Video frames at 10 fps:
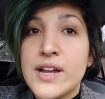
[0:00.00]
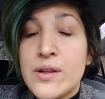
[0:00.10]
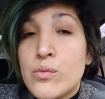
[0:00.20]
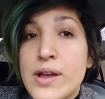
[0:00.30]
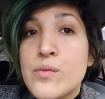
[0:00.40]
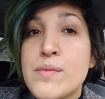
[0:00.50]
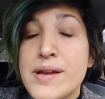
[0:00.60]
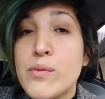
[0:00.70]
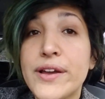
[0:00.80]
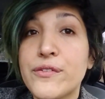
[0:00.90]
and what
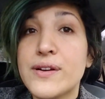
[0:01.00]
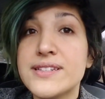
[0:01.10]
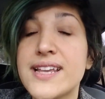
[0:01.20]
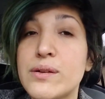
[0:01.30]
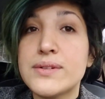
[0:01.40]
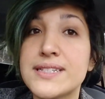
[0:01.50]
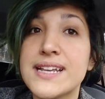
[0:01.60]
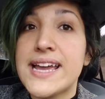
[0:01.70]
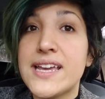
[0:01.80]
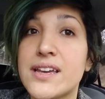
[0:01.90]
my boyfriend said was
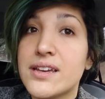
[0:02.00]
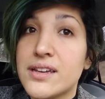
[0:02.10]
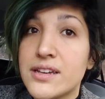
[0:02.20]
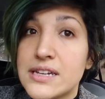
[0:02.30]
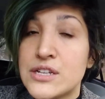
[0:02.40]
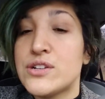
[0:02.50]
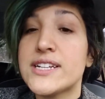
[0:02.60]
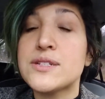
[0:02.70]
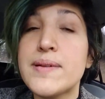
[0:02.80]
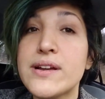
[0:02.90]
like, you
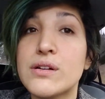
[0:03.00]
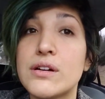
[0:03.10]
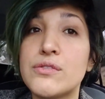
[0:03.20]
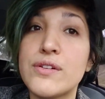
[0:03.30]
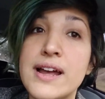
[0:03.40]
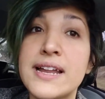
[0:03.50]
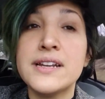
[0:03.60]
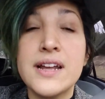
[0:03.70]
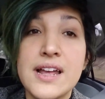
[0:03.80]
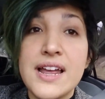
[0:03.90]
touched my
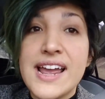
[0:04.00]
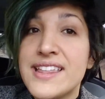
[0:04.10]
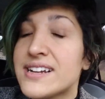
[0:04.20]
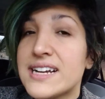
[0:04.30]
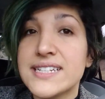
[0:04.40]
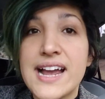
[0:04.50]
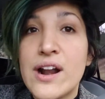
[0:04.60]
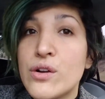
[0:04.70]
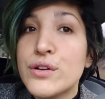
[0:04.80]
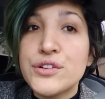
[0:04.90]
girlfriend, and the guy's like, I
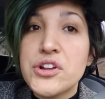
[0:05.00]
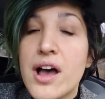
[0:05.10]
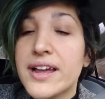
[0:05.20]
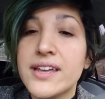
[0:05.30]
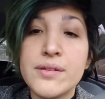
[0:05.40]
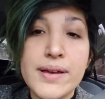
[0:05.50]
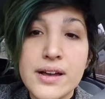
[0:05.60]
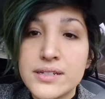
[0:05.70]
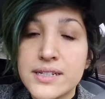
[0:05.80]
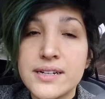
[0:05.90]
don't know what you're talking
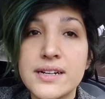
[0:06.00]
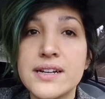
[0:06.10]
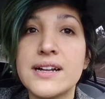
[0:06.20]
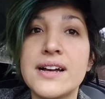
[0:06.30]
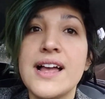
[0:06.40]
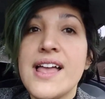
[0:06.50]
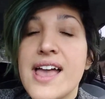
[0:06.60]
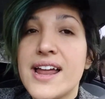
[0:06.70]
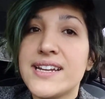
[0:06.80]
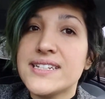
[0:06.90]
about, da da da da,
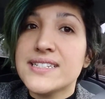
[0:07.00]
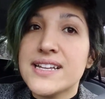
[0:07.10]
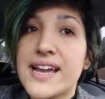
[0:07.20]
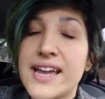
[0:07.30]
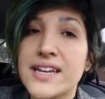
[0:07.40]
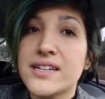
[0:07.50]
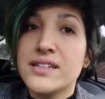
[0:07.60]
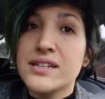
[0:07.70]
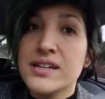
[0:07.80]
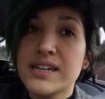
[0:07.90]
and he's like,
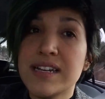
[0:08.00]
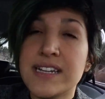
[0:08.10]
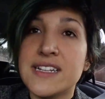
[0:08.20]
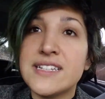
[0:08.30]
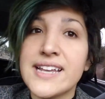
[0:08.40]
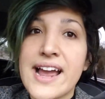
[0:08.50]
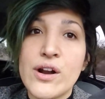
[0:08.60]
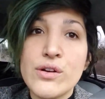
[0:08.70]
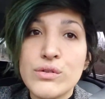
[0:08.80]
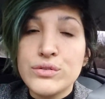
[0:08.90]
I
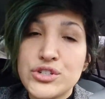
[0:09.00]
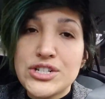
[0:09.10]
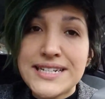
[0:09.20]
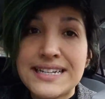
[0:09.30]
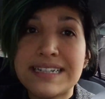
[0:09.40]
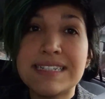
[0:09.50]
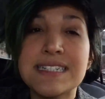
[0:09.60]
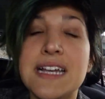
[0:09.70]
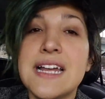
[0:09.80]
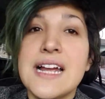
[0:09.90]
don't know who she is.
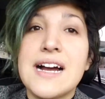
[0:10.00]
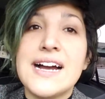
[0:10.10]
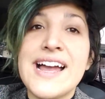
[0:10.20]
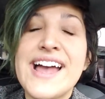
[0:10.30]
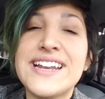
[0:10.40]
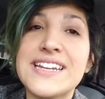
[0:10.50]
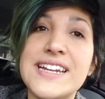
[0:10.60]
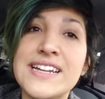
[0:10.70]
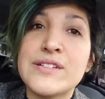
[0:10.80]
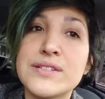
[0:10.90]
And
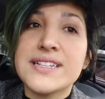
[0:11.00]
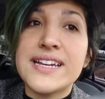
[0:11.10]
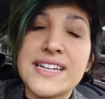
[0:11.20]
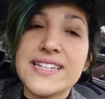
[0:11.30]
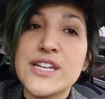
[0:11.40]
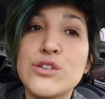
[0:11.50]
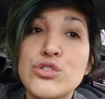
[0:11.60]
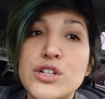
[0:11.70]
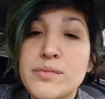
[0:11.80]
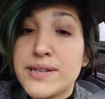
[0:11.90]
it was like, he's like, you
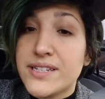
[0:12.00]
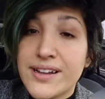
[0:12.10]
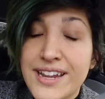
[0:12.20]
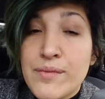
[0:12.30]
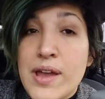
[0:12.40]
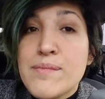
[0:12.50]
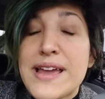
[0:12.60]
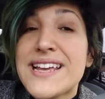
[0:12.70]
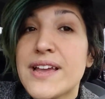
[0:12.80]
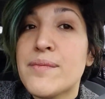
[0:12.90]
shouldn't be
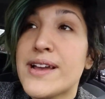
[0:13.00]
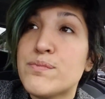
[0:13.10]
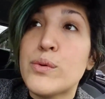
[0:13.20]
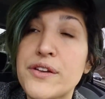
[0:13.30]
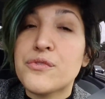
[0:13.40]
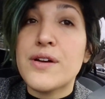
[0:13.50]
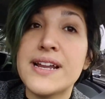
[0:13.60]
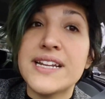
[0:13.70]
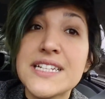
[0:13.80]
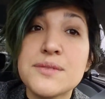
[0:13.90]
and my
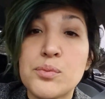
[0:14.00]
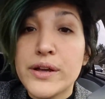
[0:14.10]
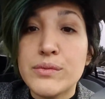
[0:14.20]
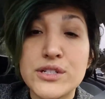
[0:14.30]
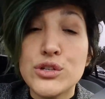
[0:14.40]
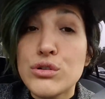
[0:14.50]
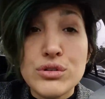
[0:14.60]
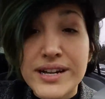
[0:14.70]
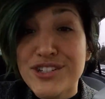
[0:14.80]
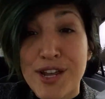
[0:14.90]
boyfriend, his point was, you don't
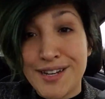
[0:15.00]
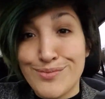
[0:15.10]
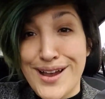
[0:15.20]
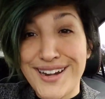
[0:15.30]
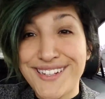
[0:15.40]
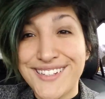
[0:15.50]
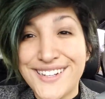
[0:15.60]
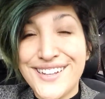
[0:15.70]
touch anybody.